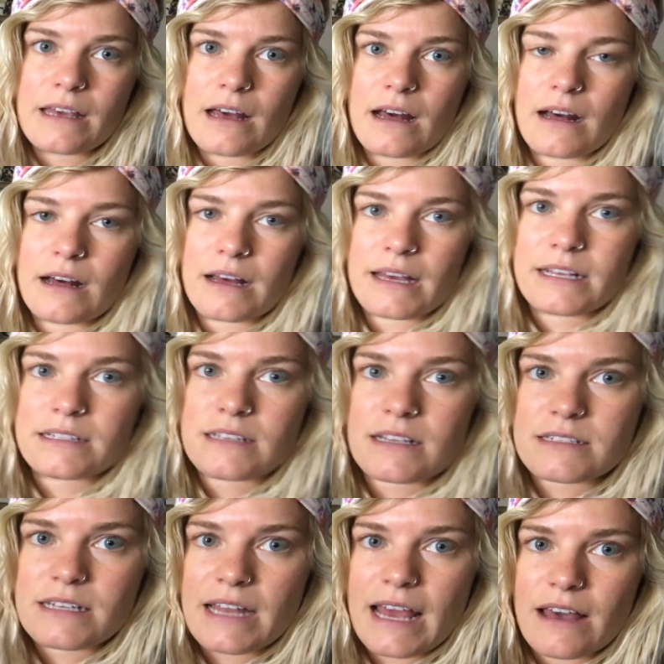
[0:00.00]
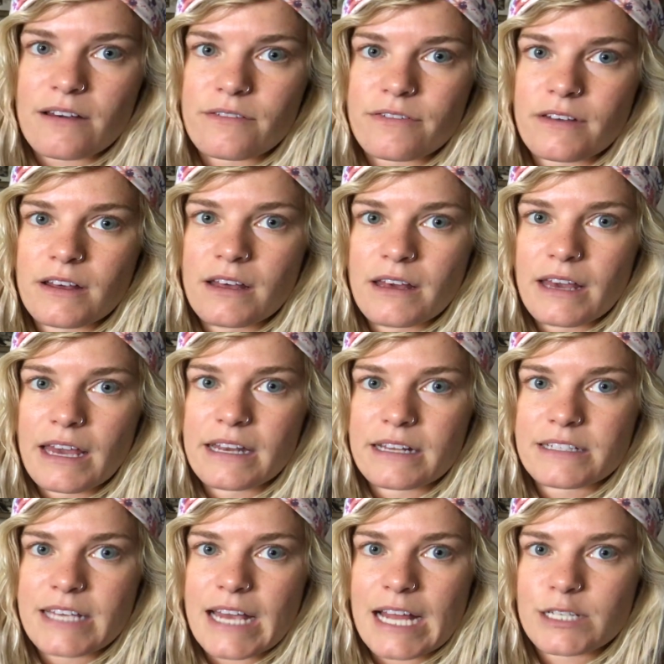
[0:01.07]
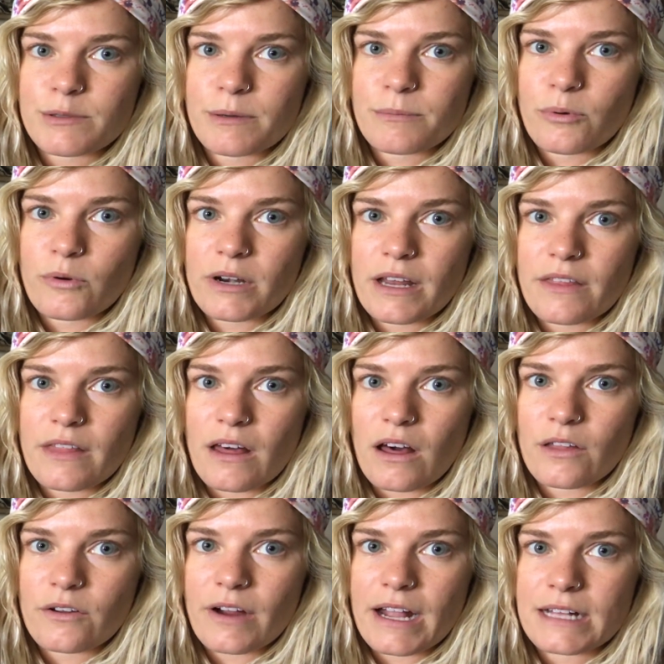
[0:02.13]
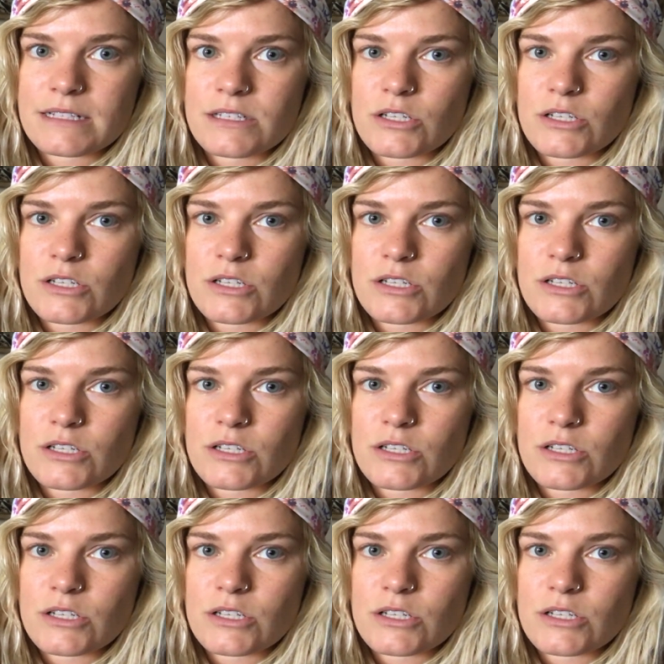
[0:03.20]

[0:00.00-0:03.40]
It doesn't have an attachment point on the other end,